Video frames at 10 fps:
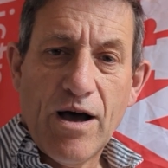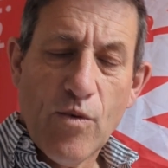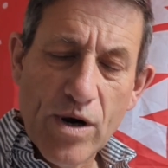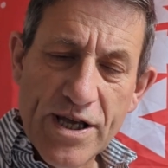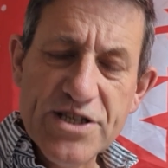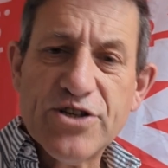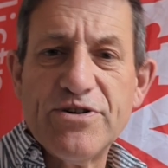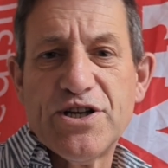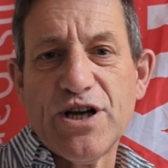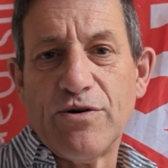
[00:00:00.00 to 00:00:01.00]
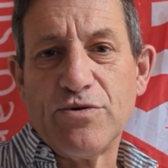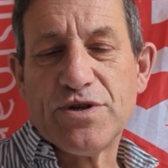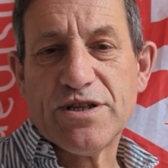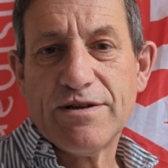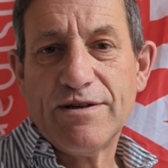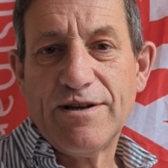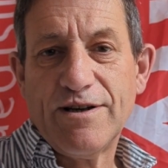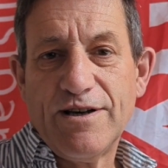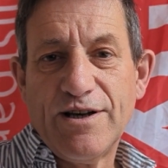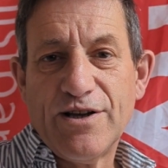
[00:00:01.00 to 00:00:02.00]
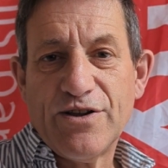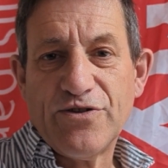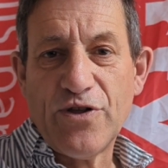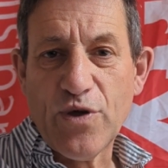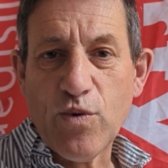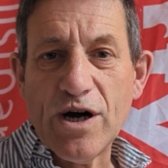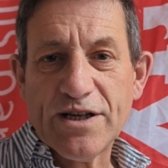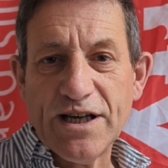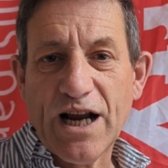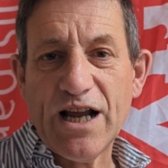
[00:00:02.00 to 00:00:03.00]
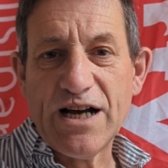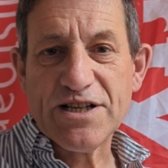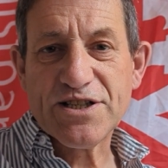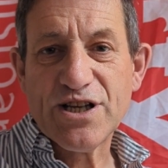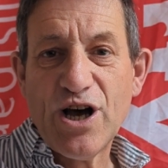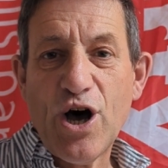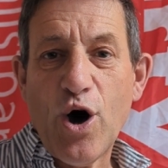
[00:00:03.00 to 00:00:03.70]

Well, history shows that the working class